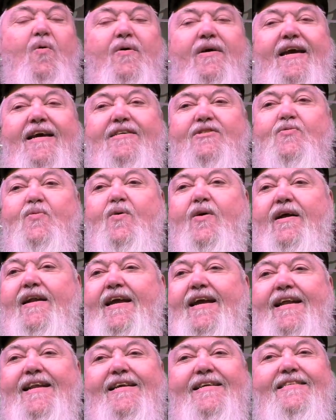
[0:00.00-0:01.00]
well, guess what?
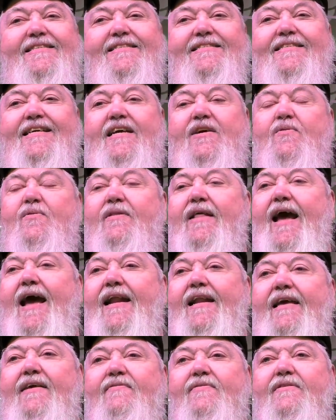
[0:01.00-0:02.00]
He didn't stick with
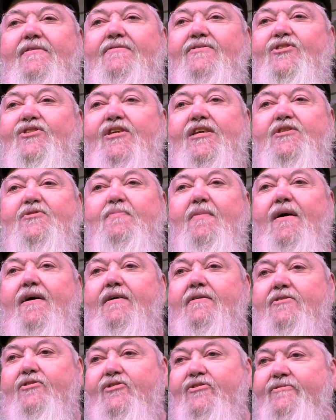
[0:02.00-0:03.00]
that even six
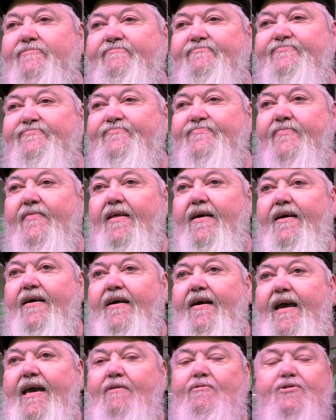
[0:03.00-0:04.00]
months.
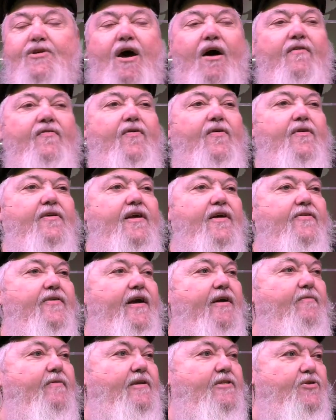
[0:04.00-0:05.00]
He was off on another
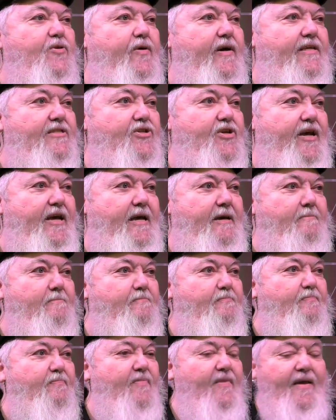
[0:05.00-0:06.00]
get rich quick scheme.
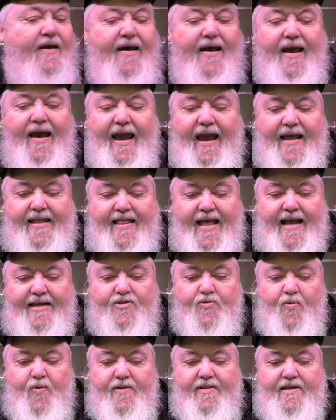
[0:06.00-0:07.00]
And
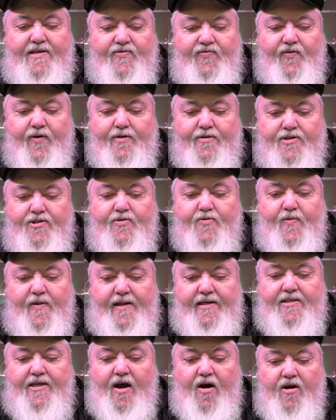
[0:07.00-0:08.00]
that's what this verse is
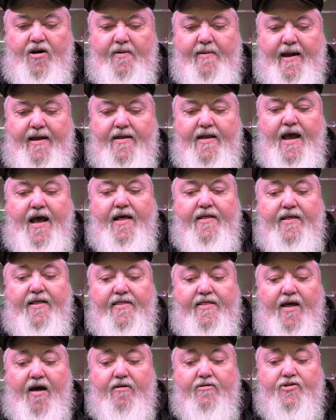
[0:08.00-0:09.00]
really talking about. The
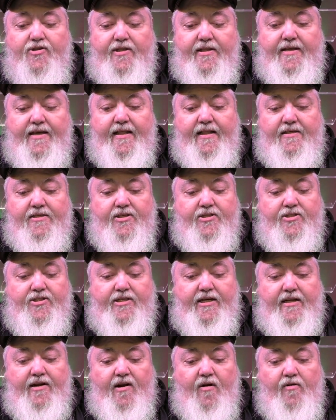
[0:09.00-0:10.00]
thoughts of the diligence
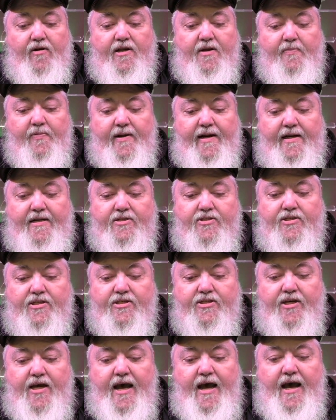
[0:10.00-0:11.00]
tend only to
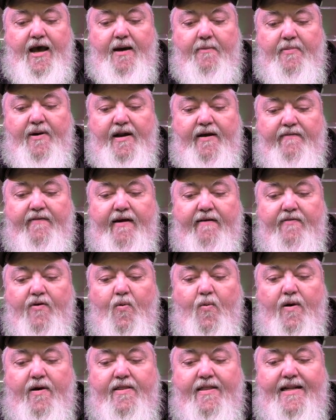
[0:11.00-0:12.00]
plenteousness, but of
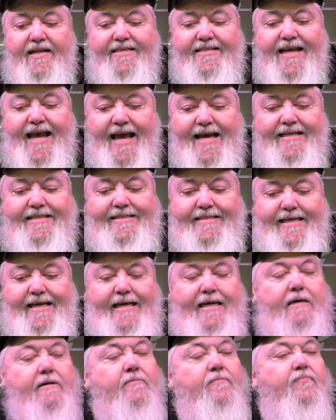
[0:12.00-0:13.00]
everyone that is
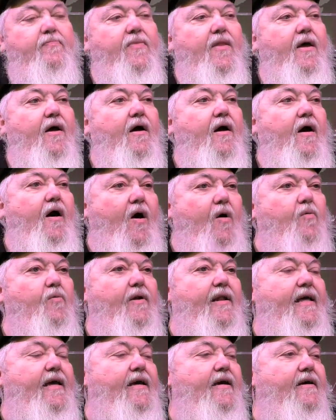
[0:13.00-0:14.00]
hasty,
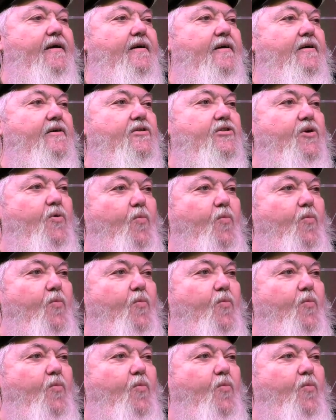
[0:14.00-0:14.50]
only to